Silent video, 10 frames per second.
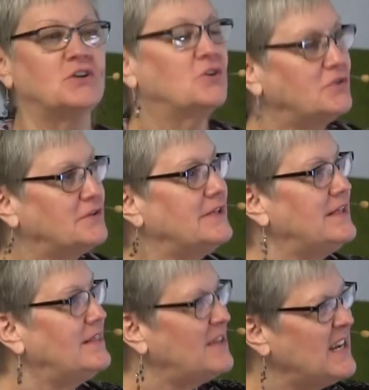the earthly
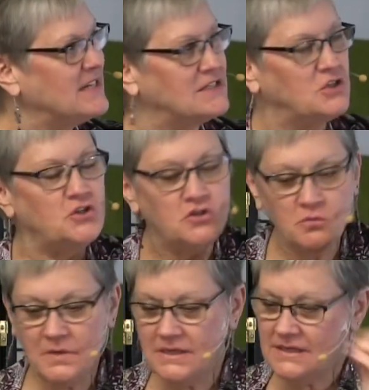things, the
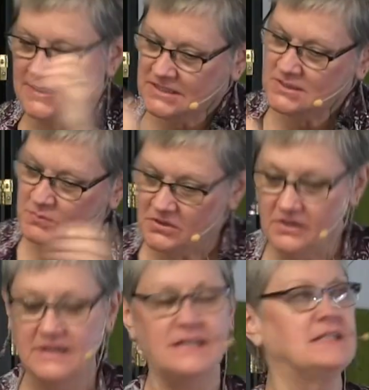human
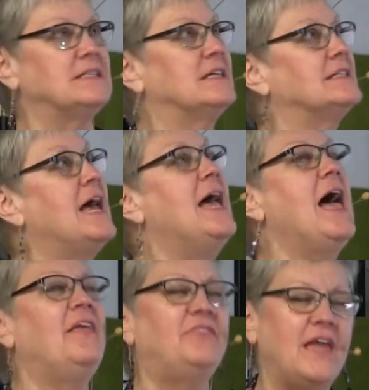experiences,
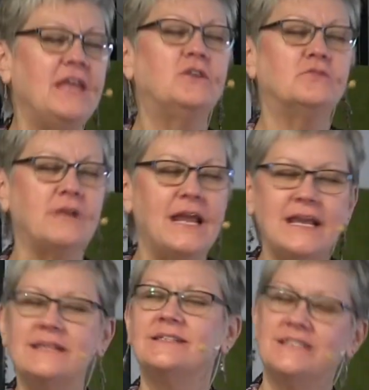and they
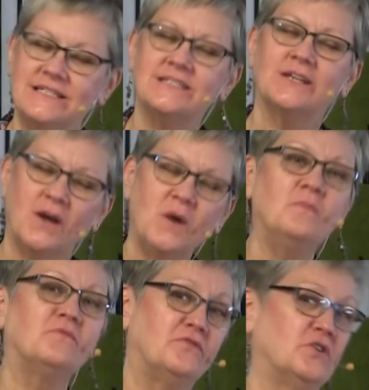create
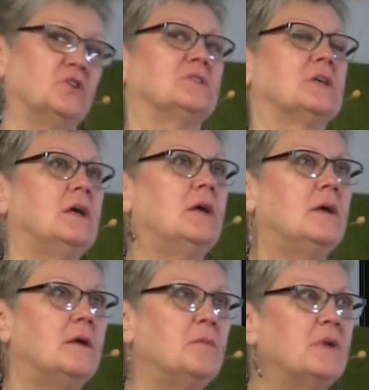discomfort.
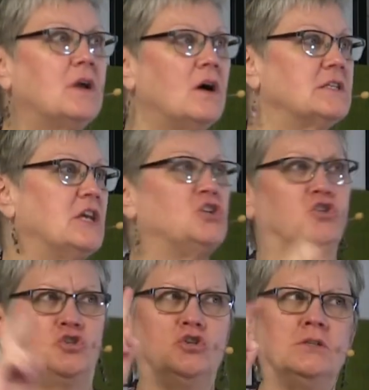Because
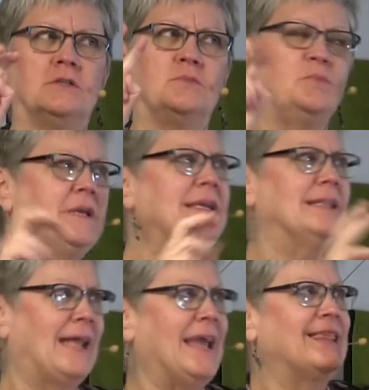it shouldn't be
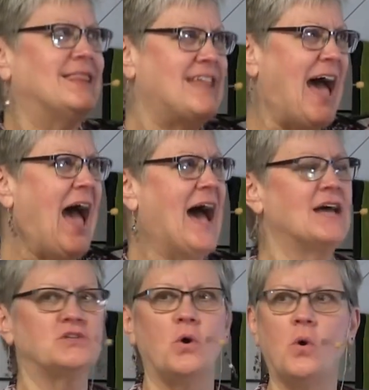like
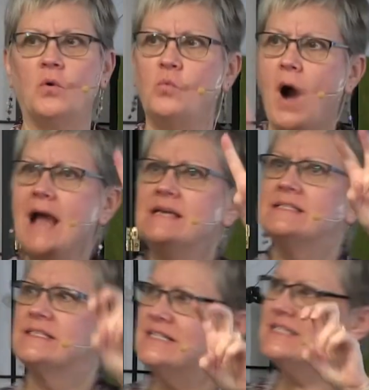that, or why
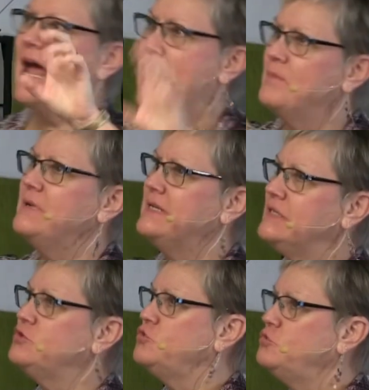is this
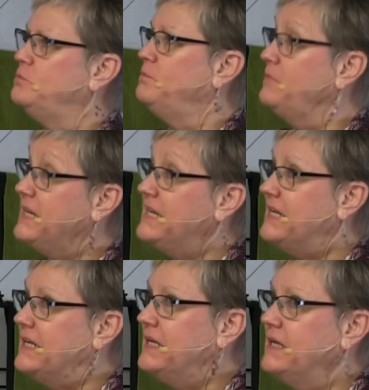happening to
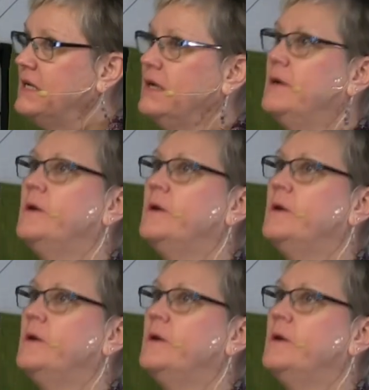me?